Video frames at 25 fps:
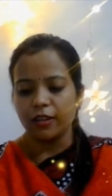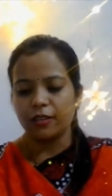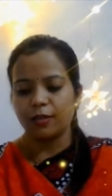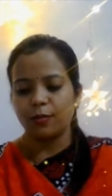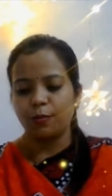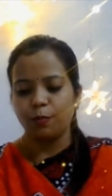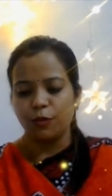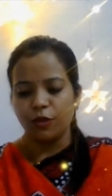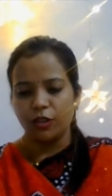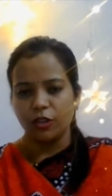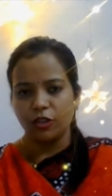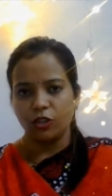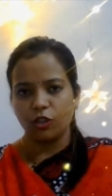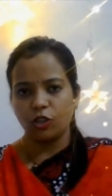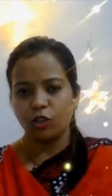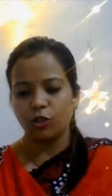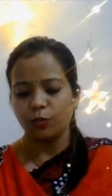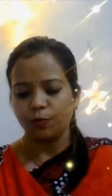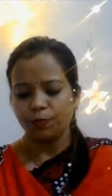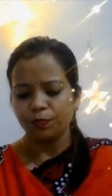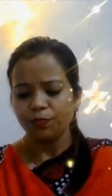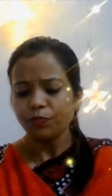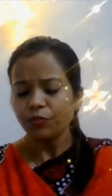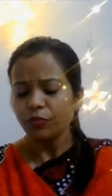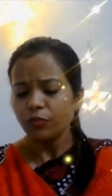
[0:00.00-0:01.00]

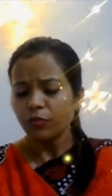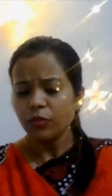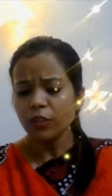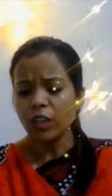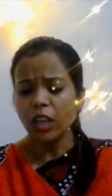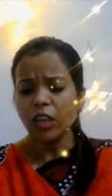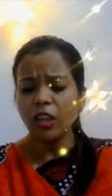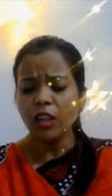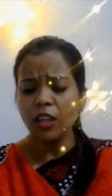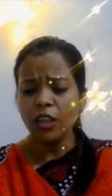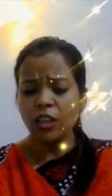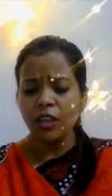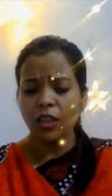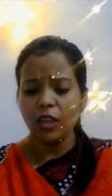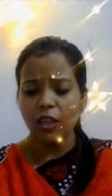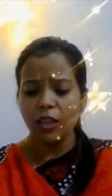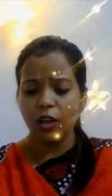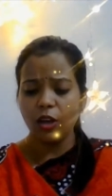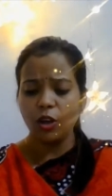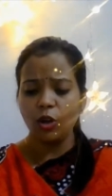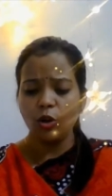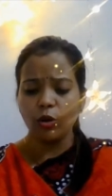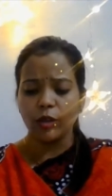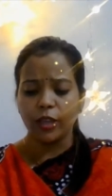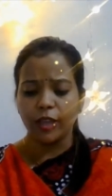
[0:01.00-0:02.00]
speech.
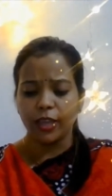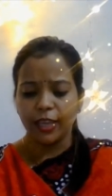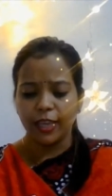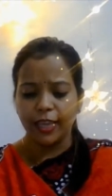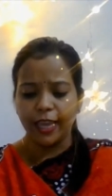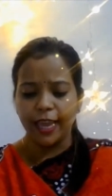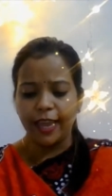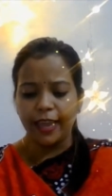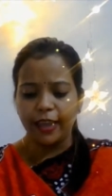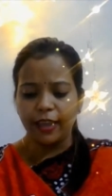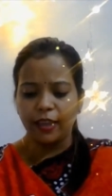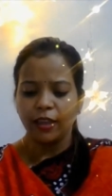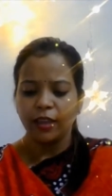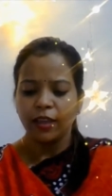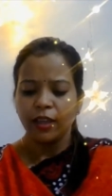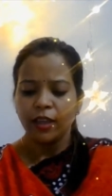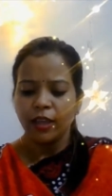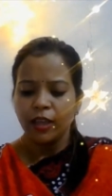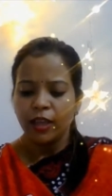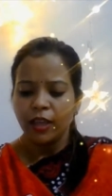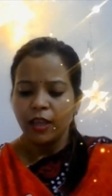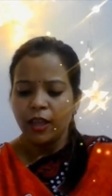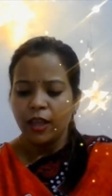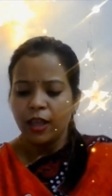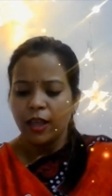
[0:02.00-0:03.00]
Okay,
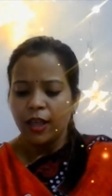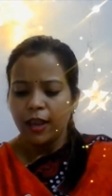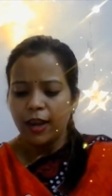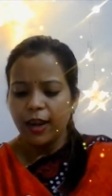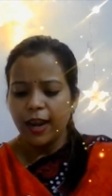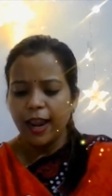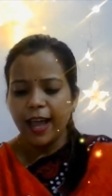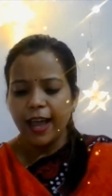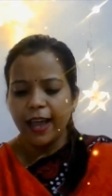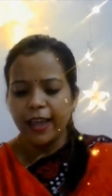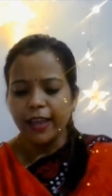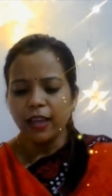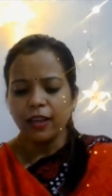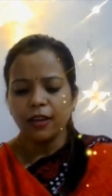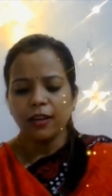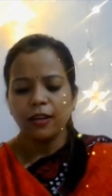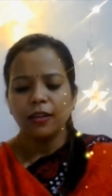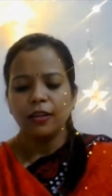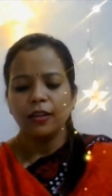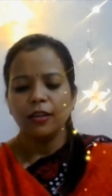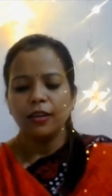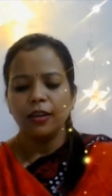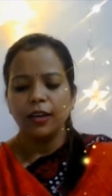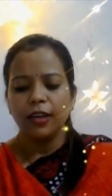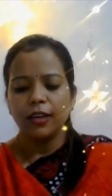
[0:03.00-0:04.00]

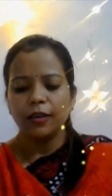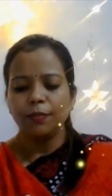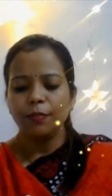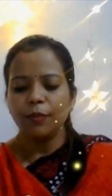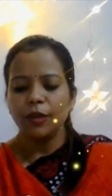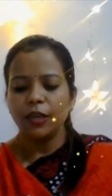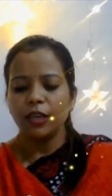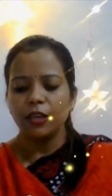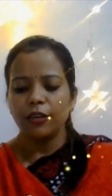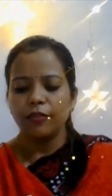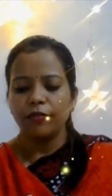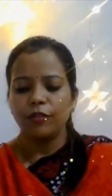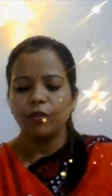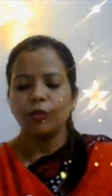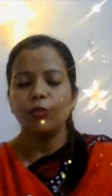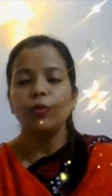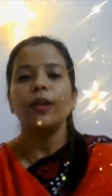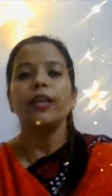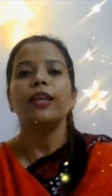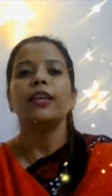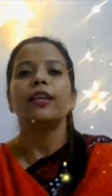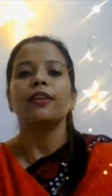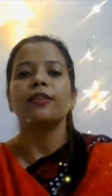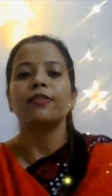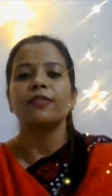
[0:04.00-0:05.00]
let me give you
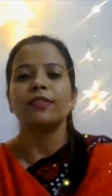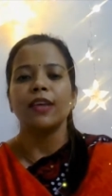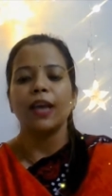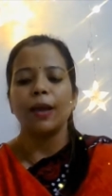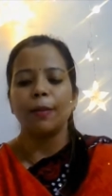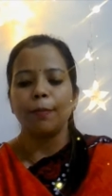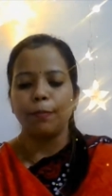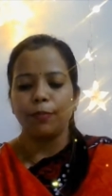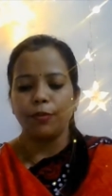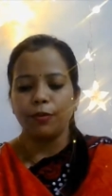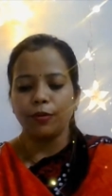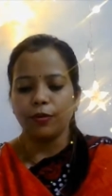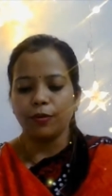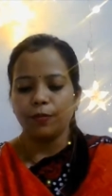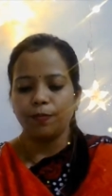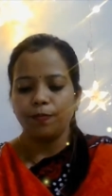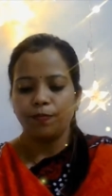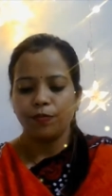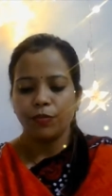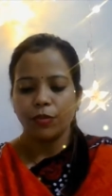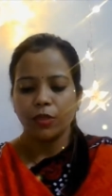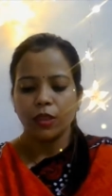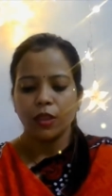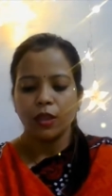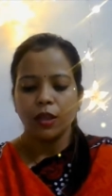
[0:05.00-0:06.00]
an example.
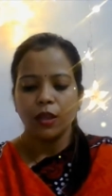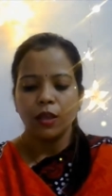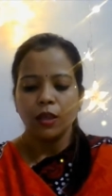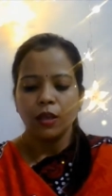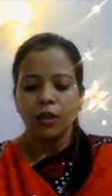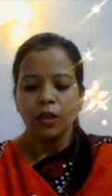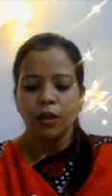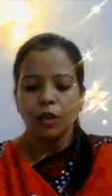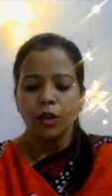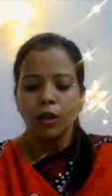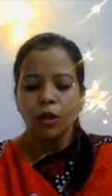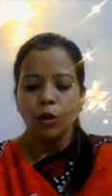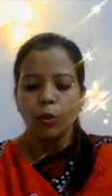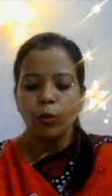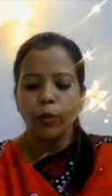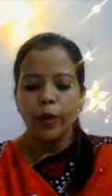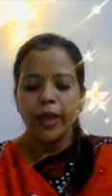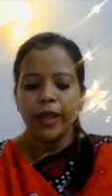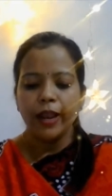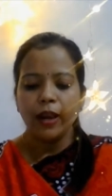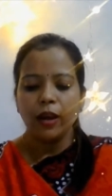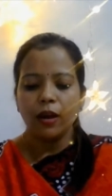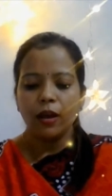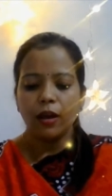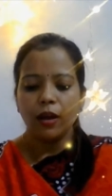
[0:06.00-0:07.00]

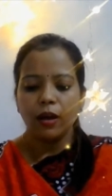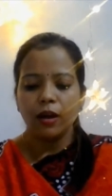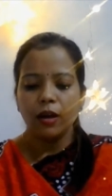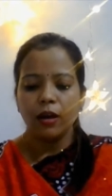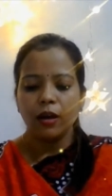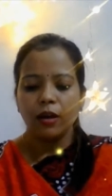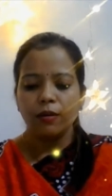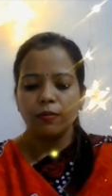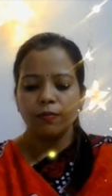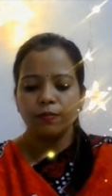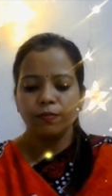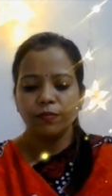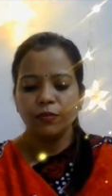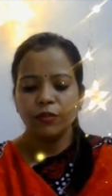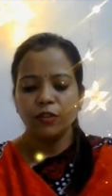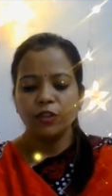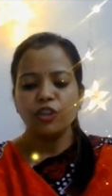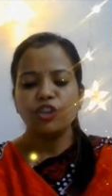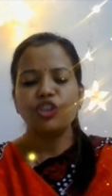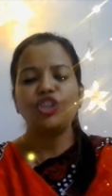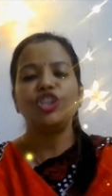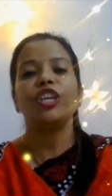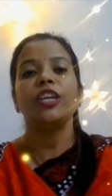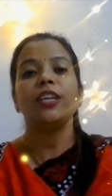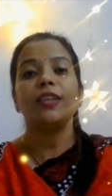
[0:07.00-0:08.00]
Well,
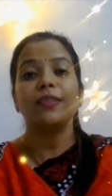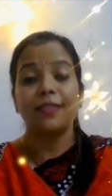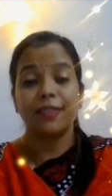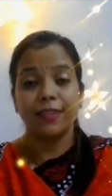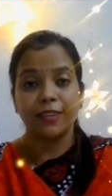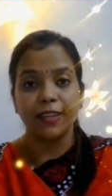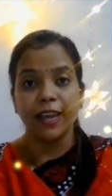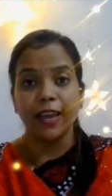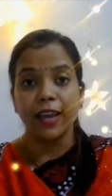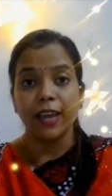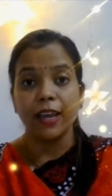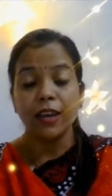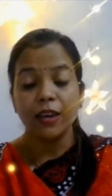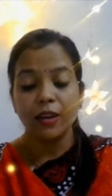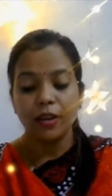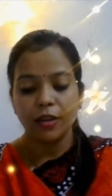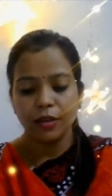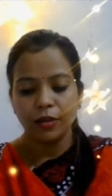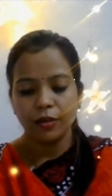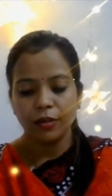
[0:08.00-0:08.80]
she said,